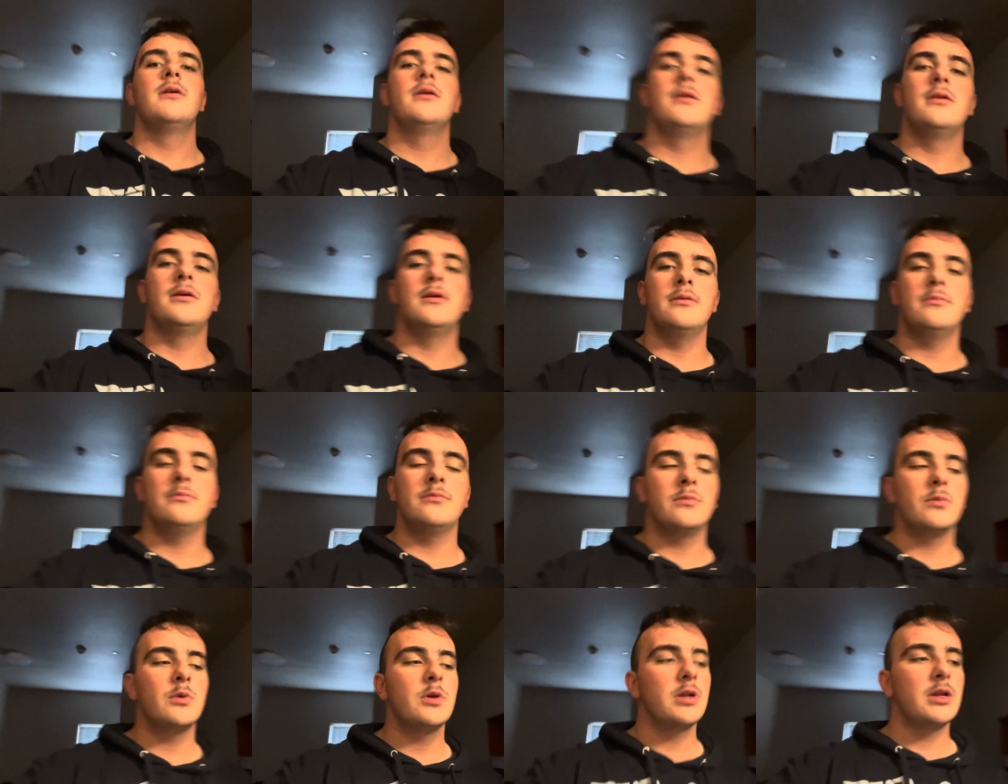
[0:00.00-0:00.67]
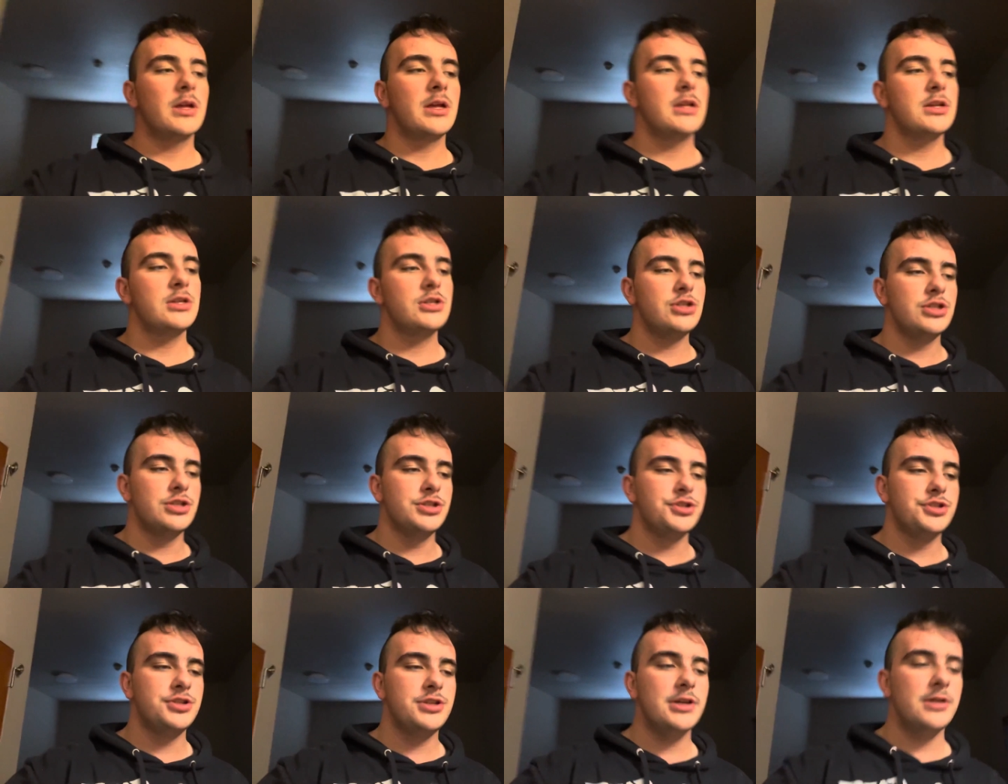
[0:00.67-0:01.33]
Yep, I'm gonna get
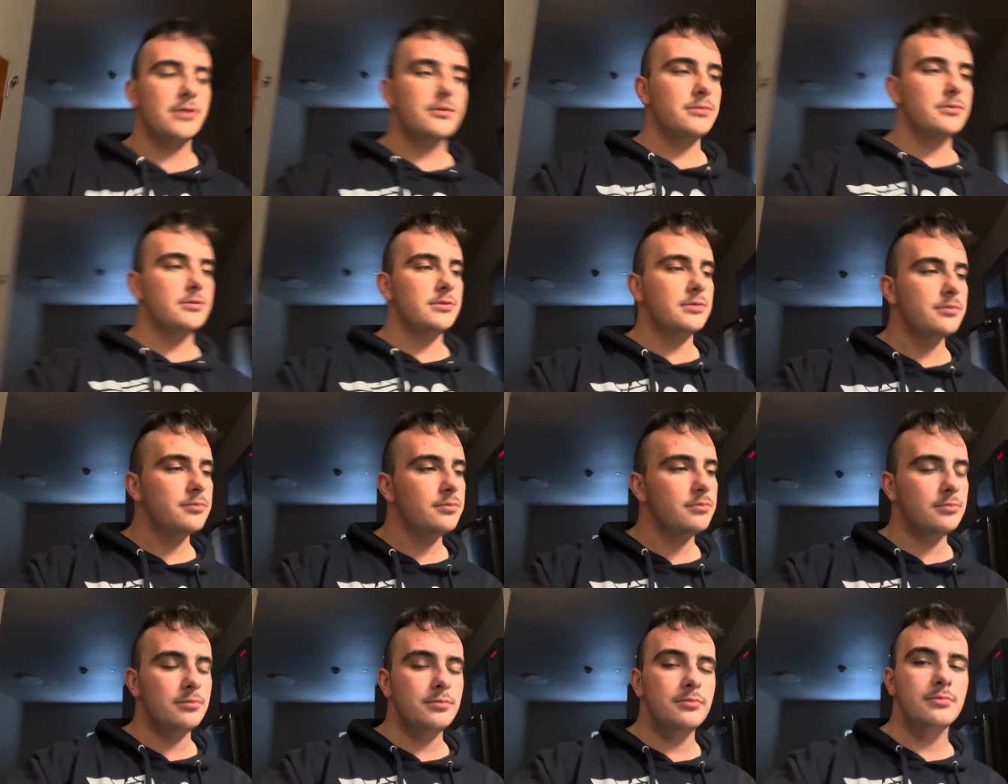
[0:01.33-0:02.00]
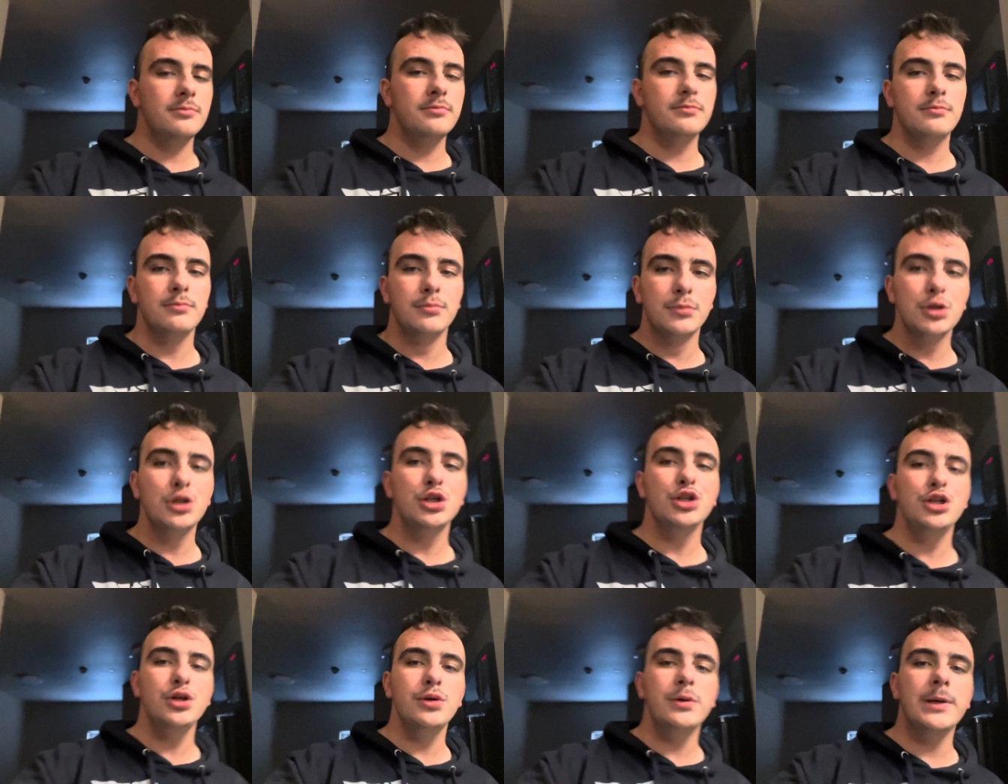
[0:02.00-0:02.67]
changed out. I'm gonna
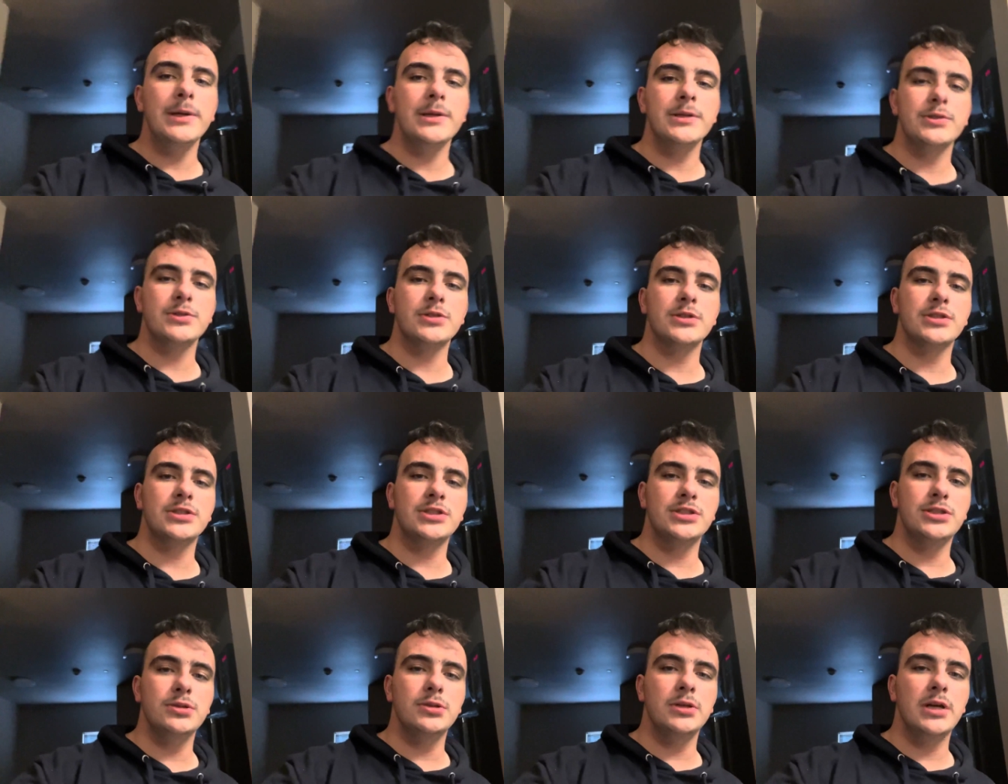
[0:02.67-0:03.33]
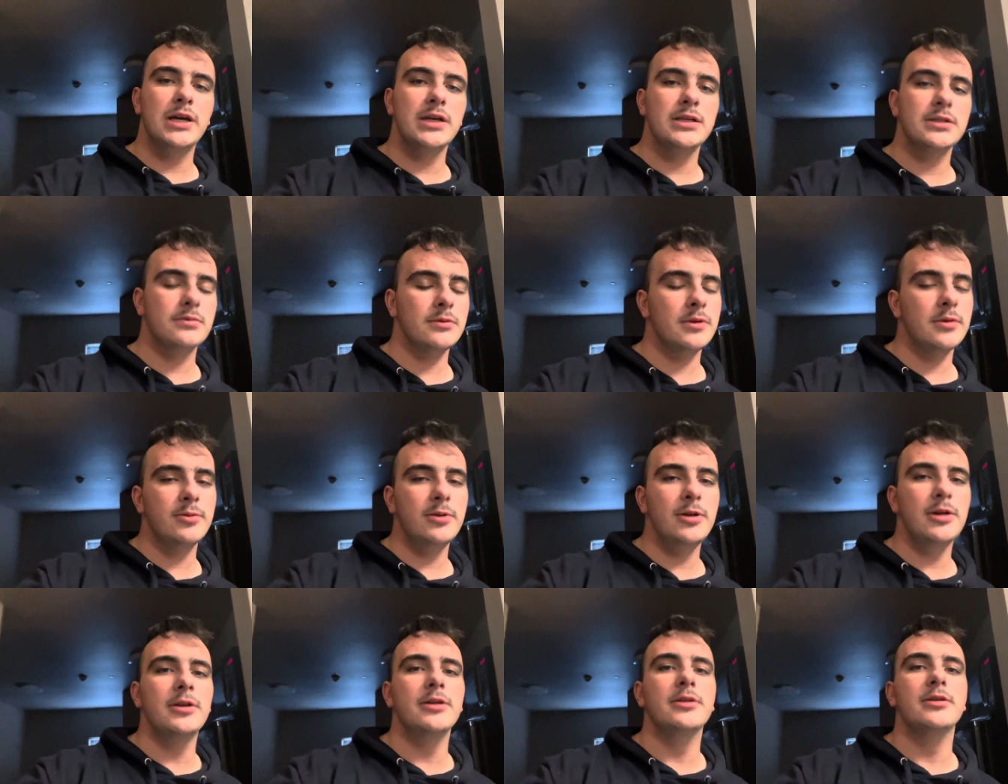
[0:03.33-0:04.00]
do it. So I'll see you guys when I'm
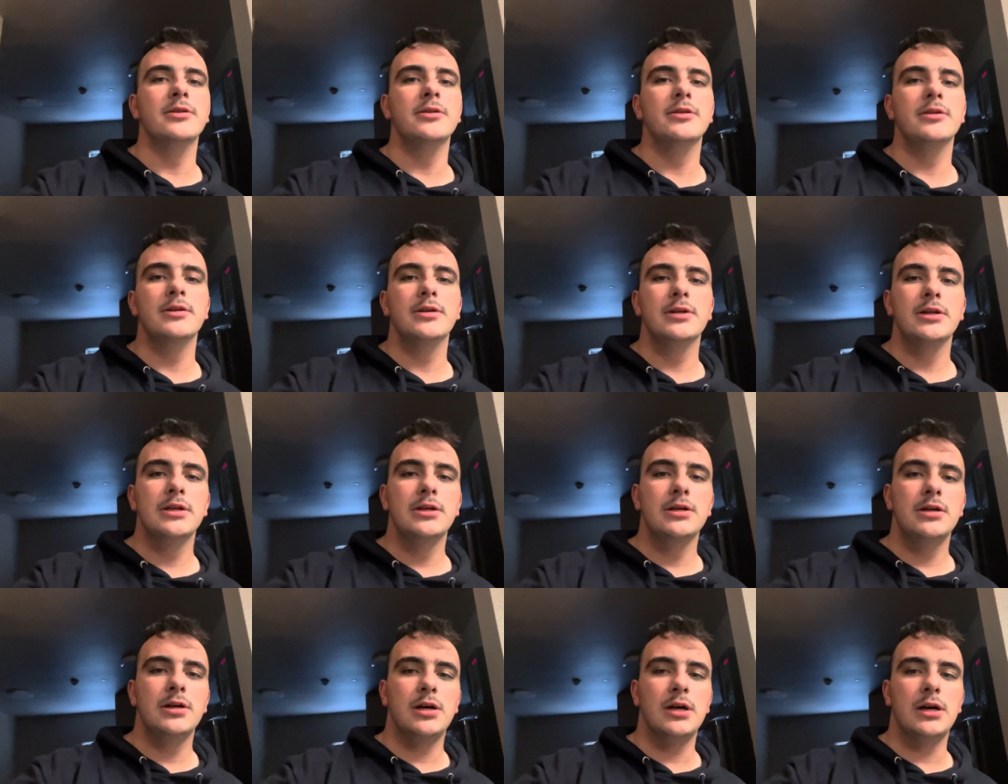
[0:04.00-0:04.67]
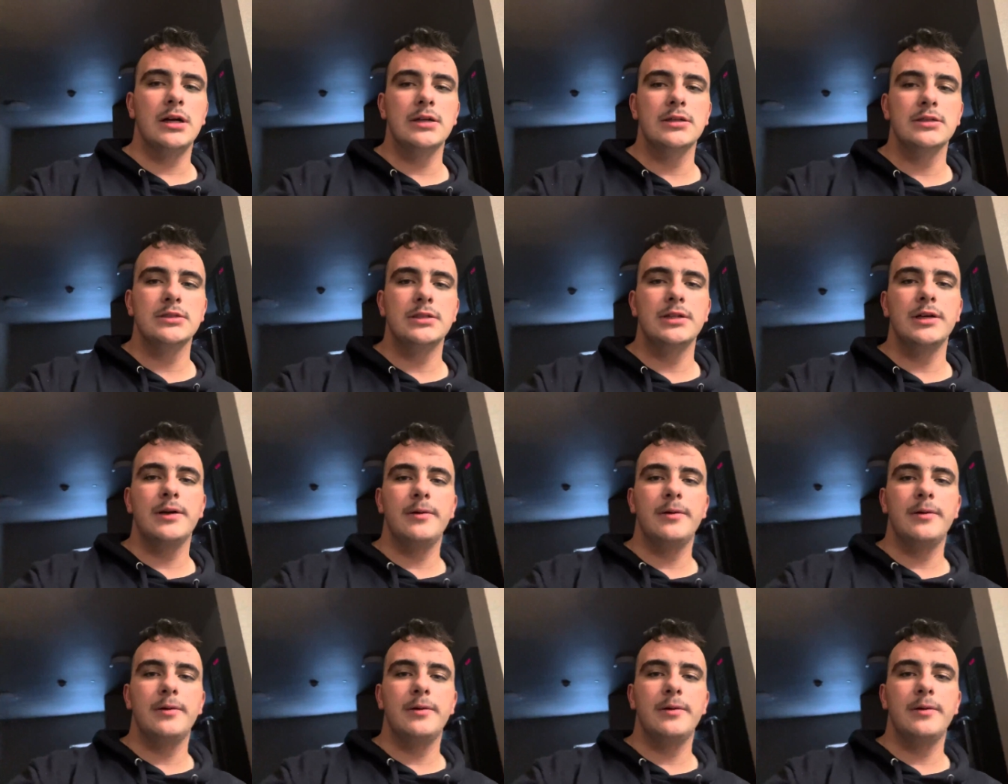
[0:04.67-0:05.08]
done. All right, see ya.